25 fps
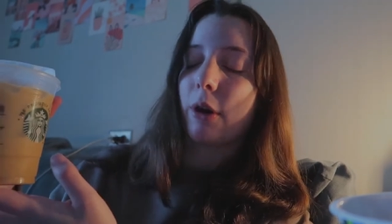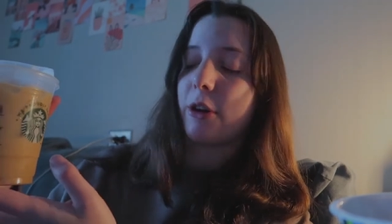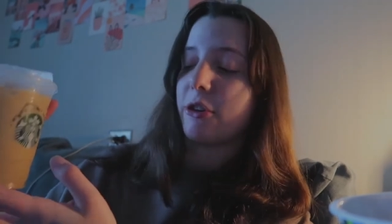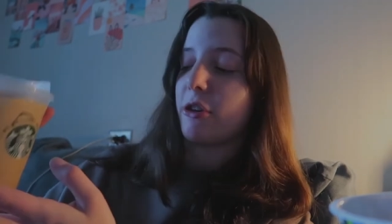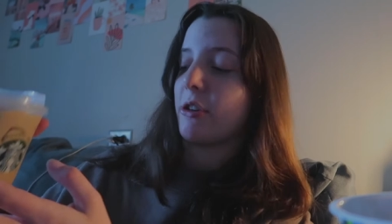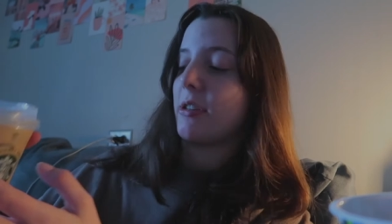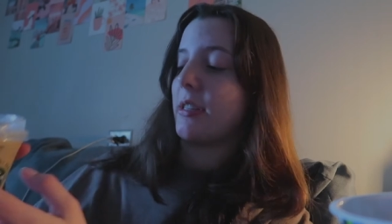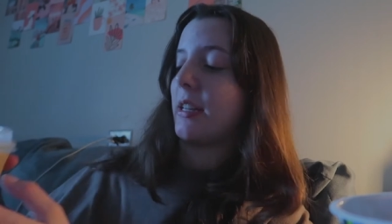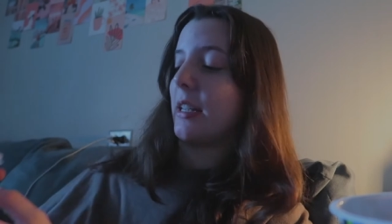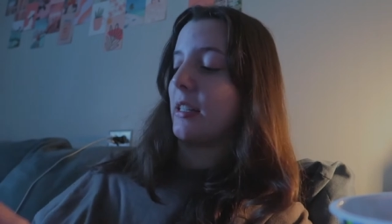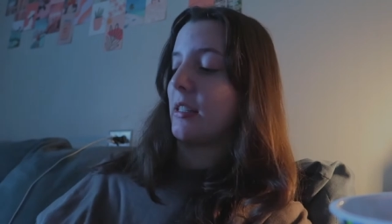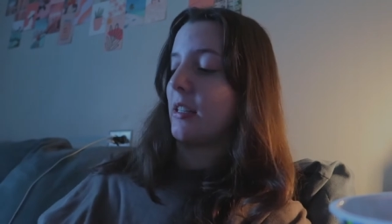I
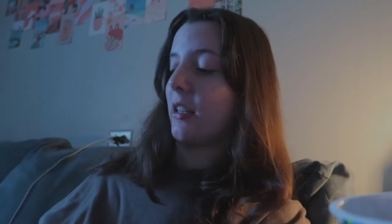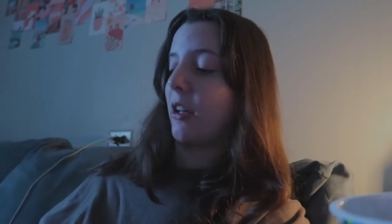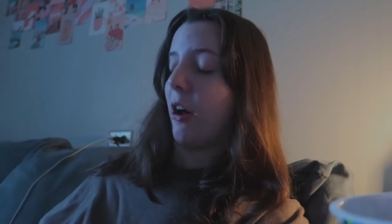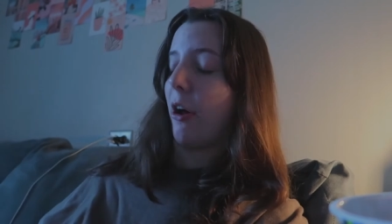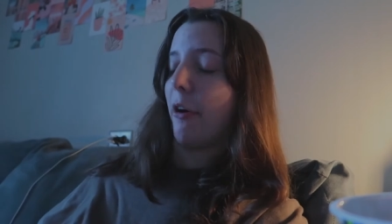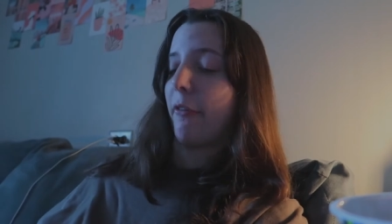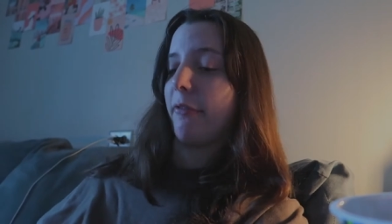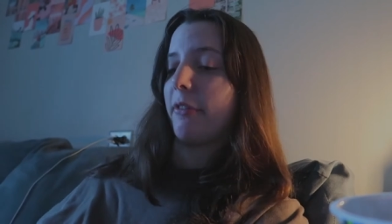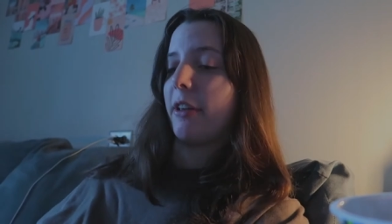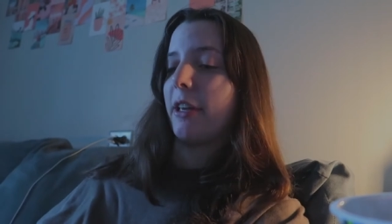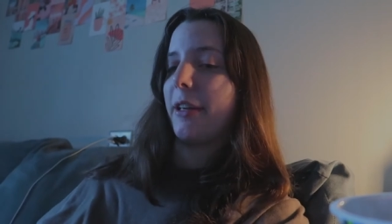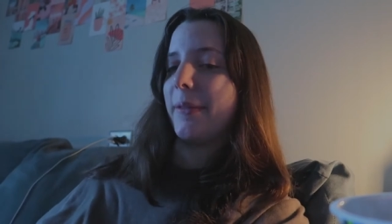just taste
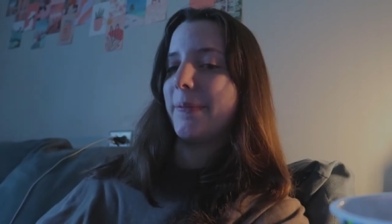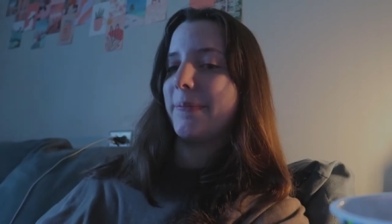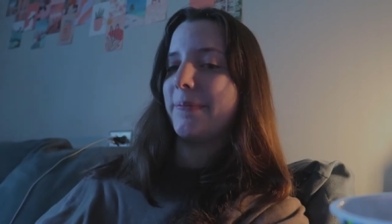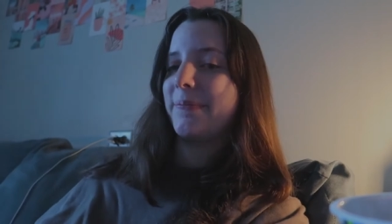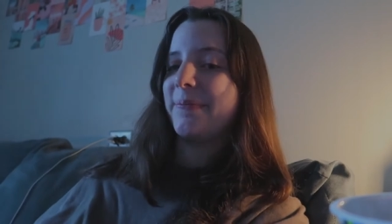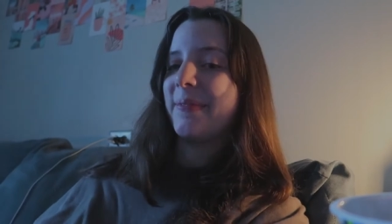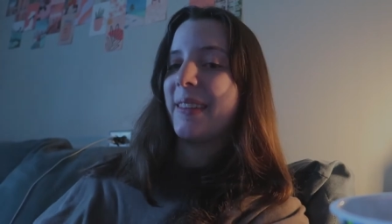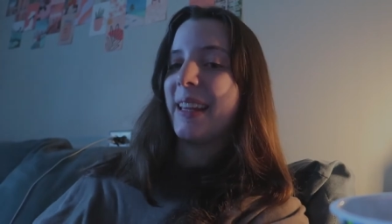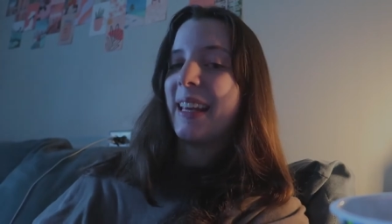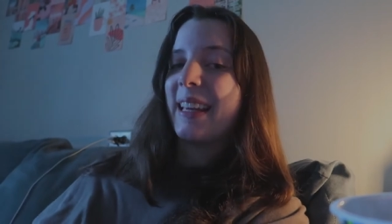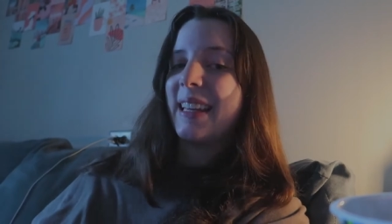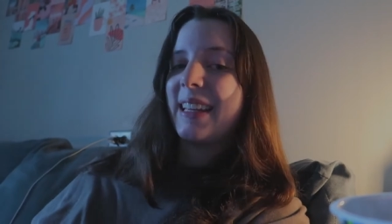coffee
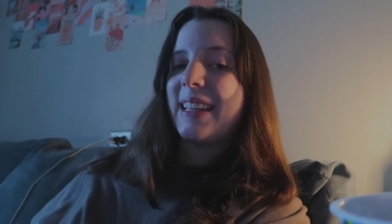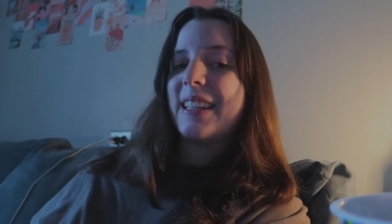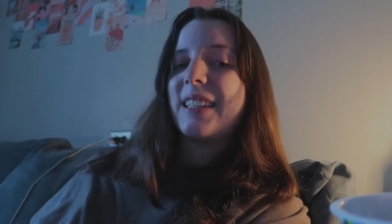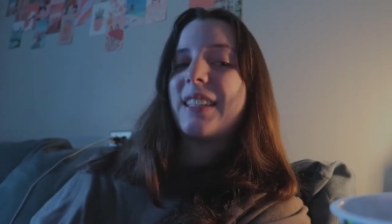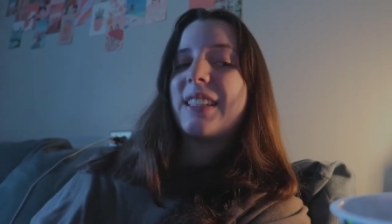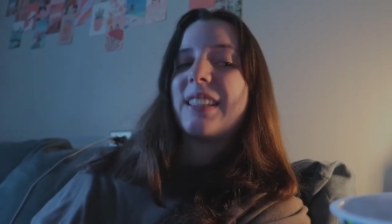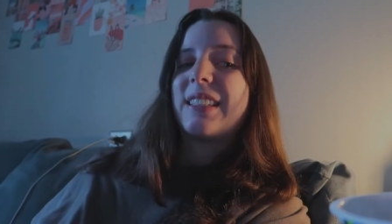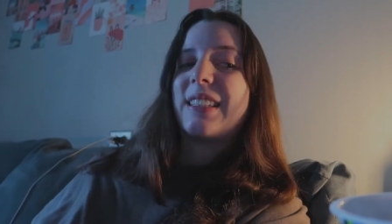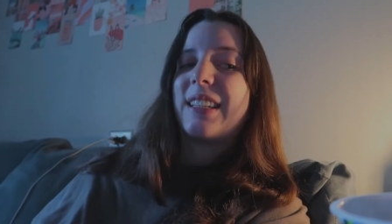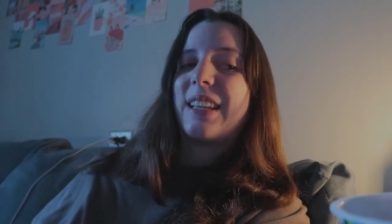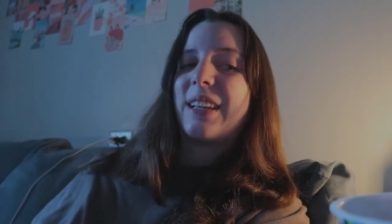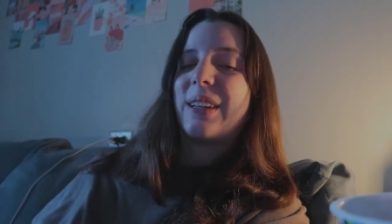
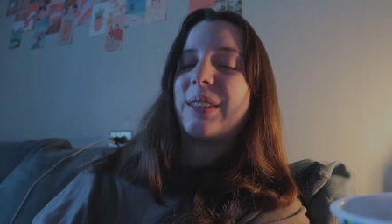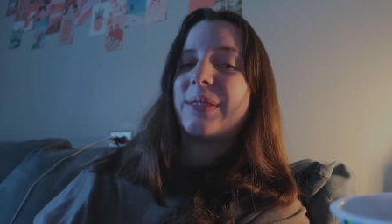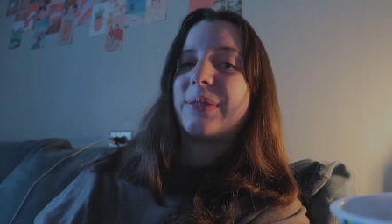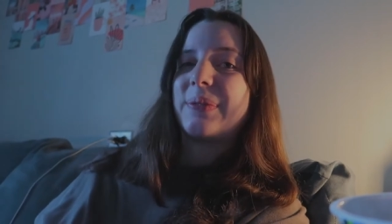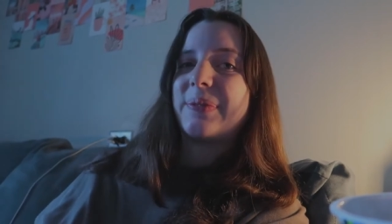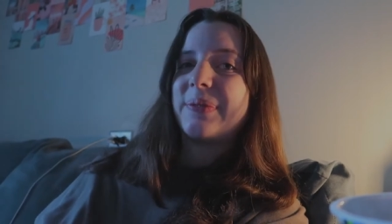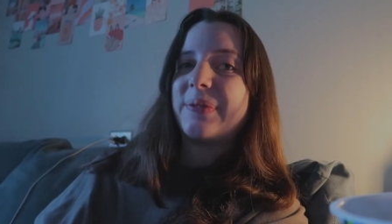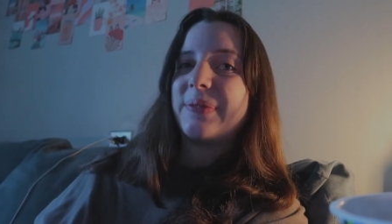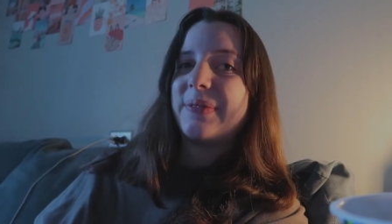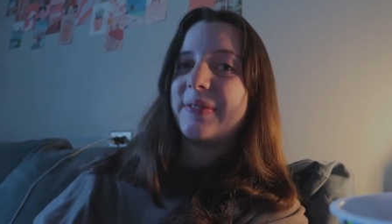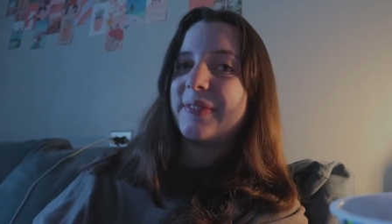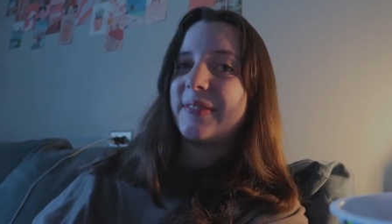so,
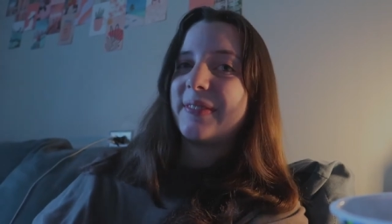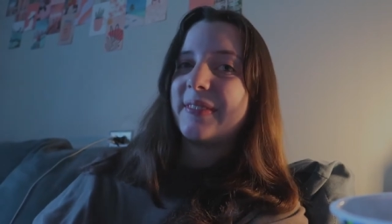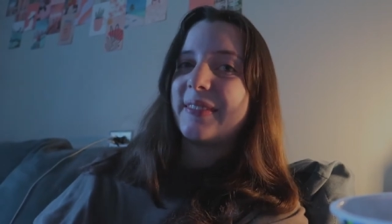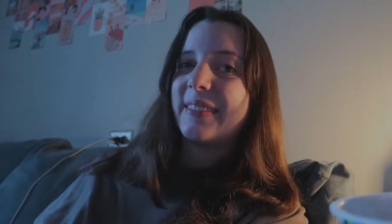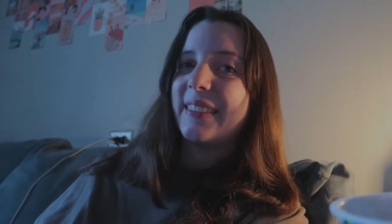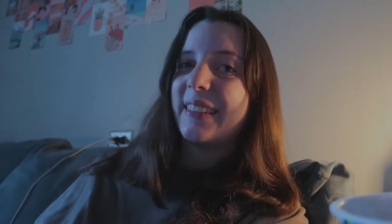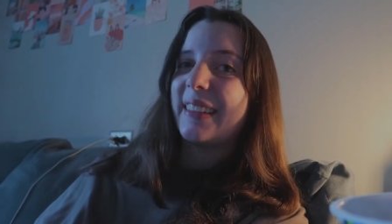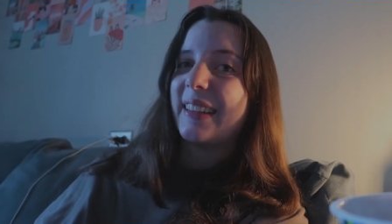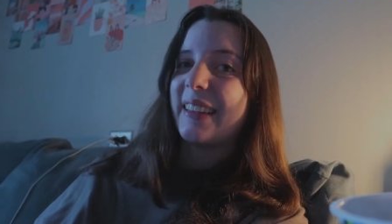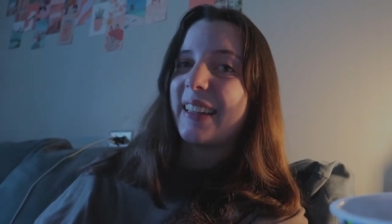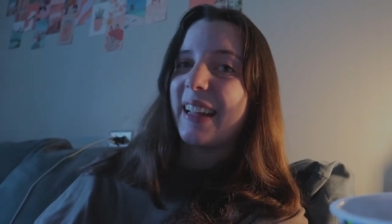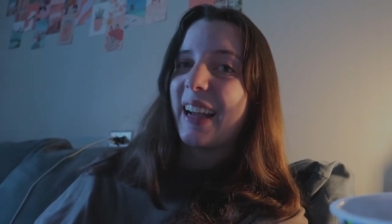
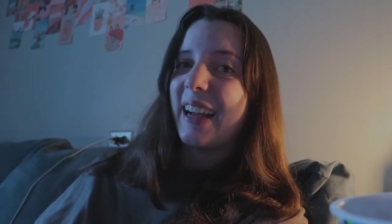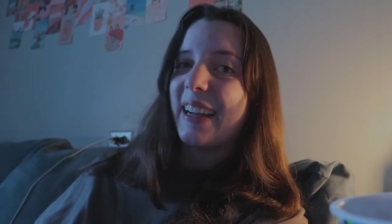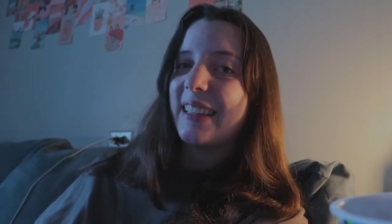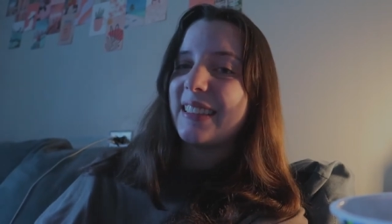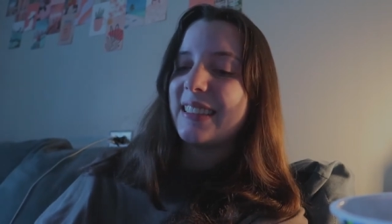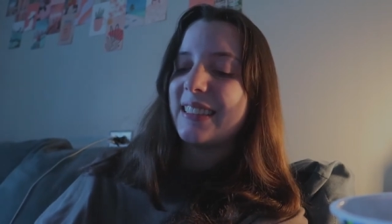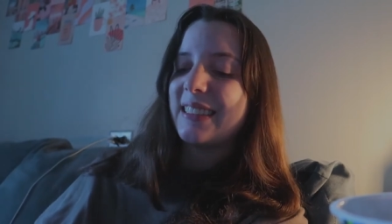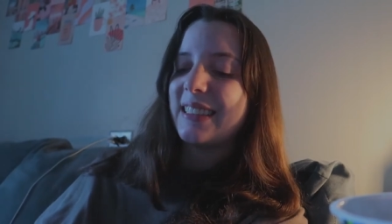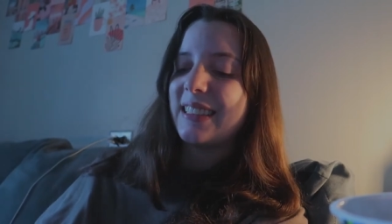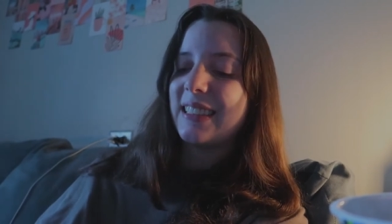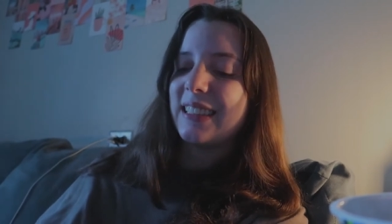not